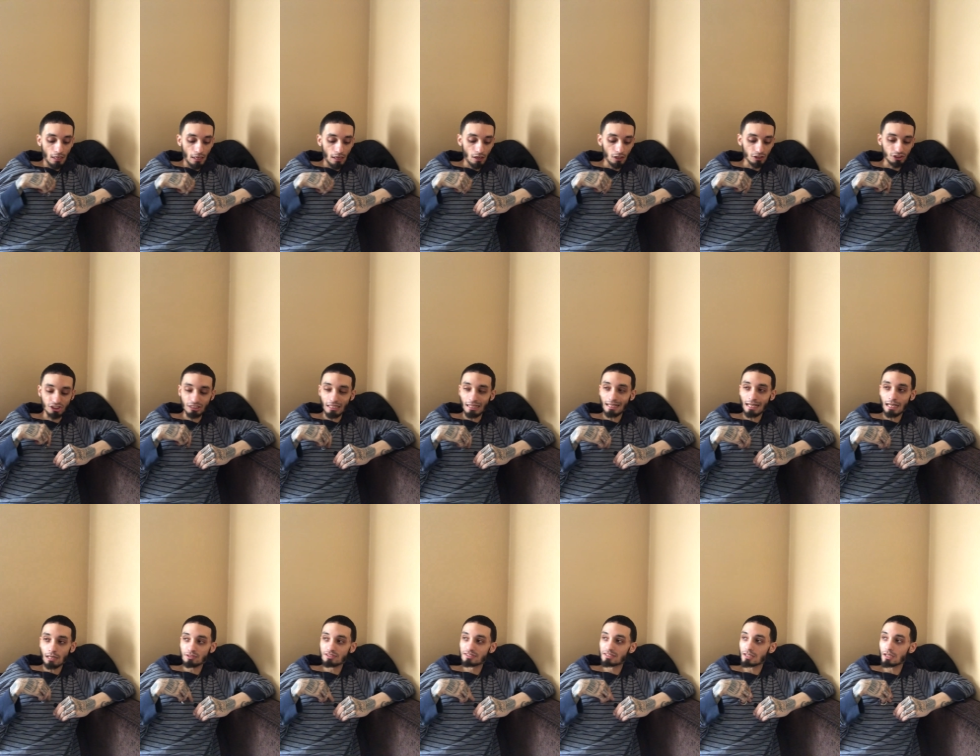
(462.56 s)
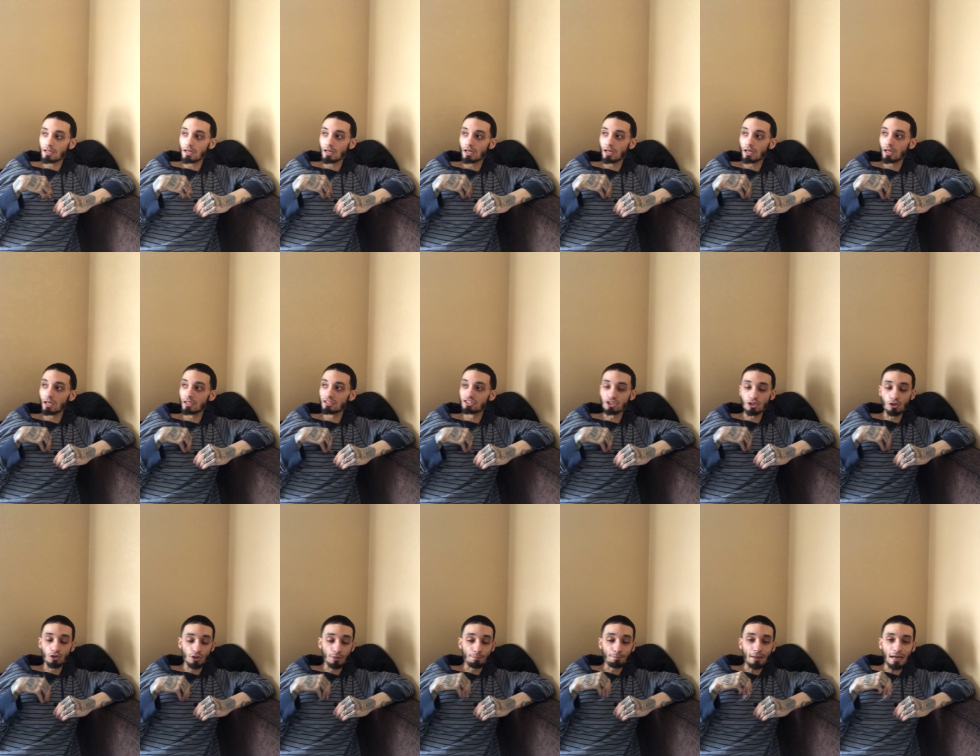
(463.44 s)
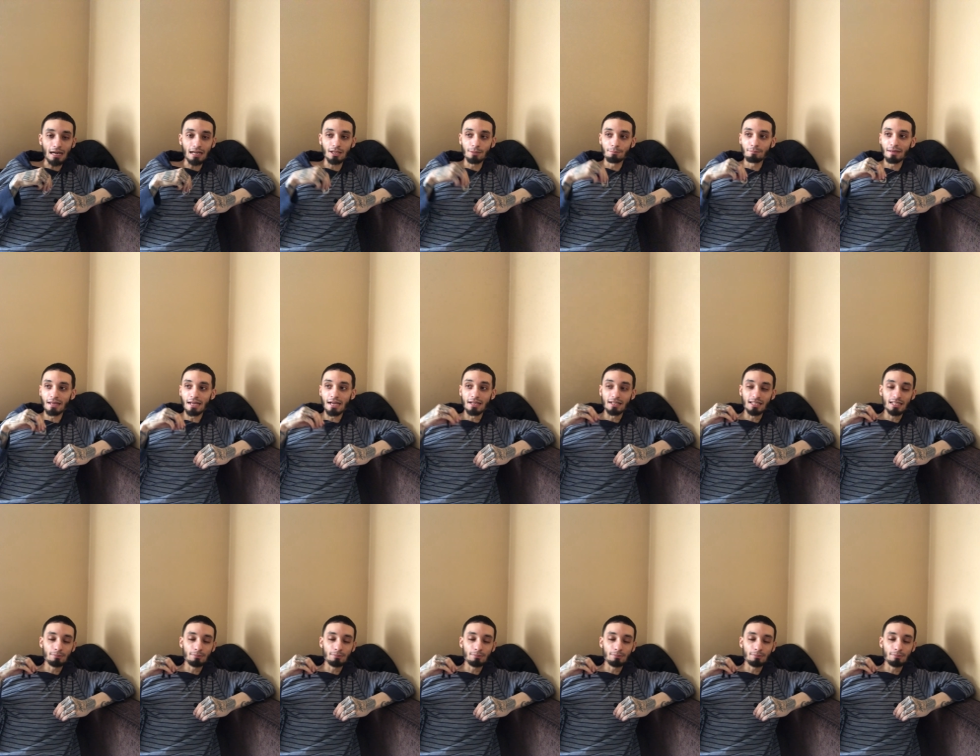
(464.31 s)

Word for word: Shout out to Dodo the Pilot Man.